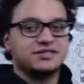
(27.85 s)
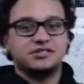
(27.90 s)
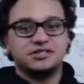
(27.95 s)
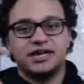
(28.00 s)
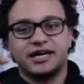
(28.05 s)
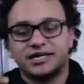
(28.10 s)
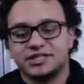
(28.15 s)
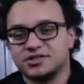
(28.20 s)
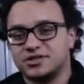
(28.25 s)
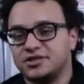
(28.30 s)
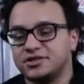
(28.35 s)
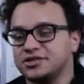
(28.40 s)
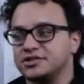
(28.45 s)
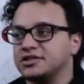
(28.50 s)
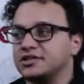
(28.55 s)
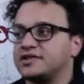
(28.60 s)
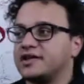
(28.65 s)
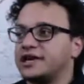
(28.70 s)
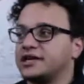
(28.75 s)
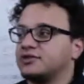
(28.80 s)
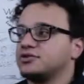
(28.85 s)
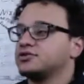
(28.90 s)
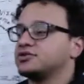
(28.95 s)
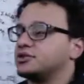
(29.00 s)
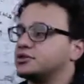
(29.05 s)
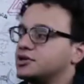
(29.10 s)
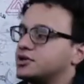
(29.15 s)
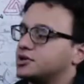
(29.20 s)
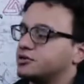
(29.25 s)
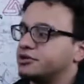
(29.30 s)
You guys saw it in the title, so
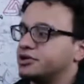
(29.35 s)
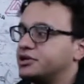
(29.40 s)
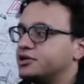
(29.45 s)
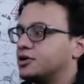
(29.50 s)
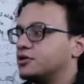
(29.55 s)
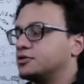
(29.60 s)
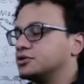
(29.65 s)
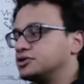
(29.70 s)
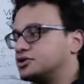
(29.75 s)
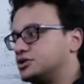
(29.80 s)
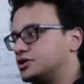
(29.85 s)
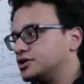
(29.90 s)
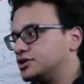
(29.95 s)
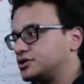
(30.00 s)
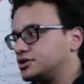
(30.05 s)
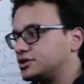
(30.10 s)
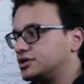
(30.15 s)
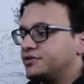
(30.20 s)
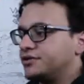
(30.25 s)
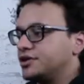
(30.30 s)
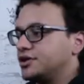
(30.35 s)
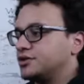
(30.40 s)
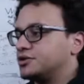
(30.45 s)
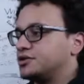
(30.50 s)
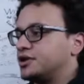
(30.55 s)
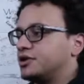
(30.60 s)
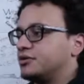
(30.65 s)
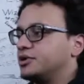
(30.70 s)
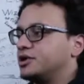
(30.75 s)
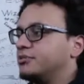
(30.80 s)
you already know what this video is
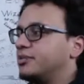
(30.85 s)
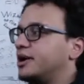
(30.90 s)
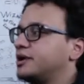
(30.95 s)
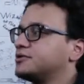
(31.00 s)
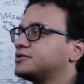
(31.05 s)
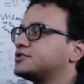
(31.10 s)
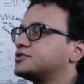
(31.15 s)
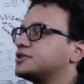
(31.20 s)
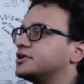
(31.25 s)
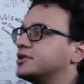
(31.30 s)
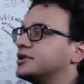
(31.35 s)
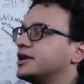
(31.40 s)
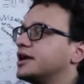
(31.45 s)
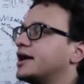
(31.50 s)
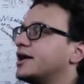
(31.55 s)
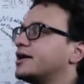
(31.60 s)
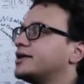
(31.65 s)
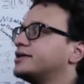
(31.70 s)
gonna be about, so yeah.